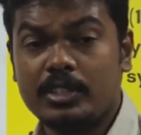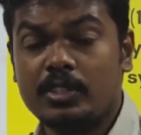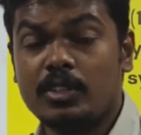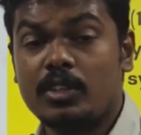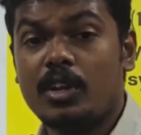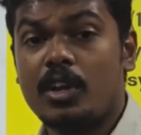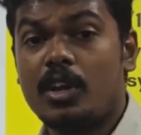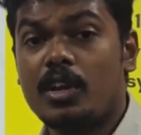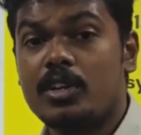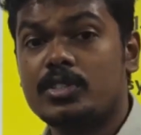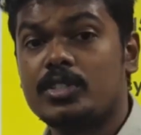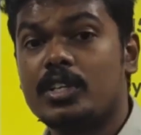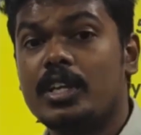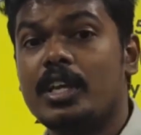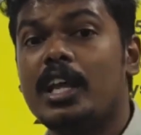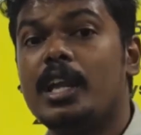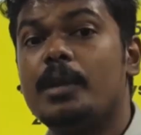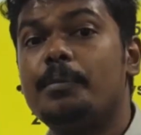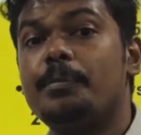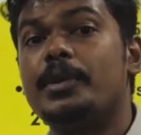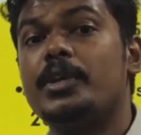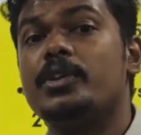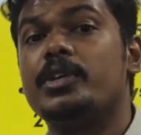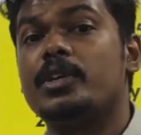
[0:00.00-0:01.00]
it will also
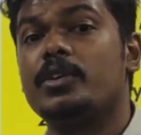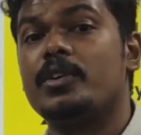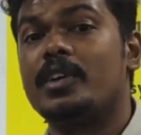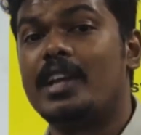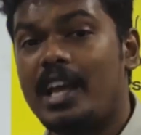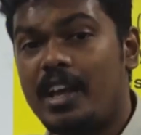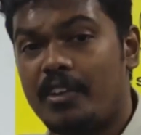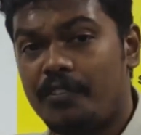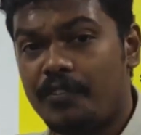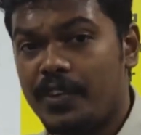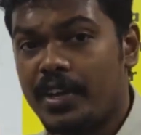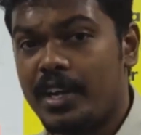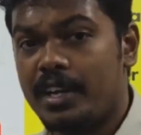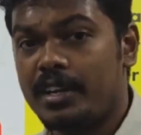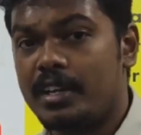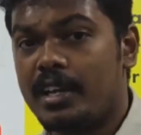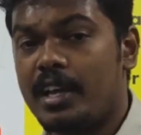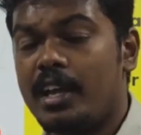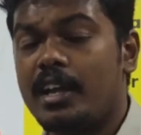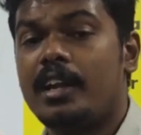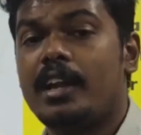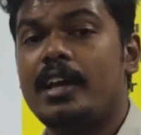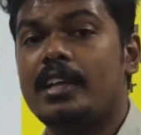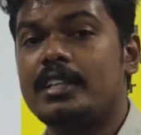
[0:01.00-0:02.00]
help you in your
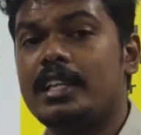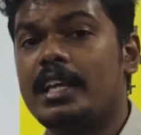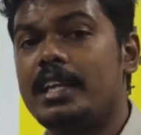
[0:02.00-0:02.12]
AFCAT and